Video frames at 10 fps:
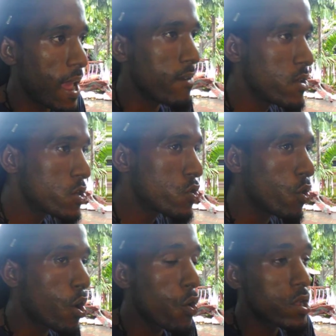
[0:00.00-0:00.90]
show you how
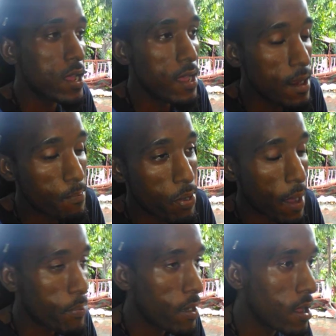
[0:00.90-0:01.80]
to eat
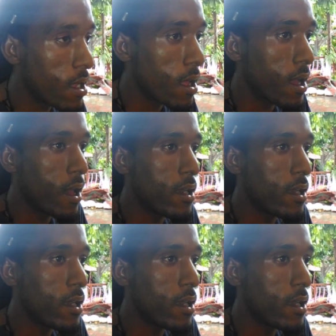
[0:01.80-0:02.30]
properly, and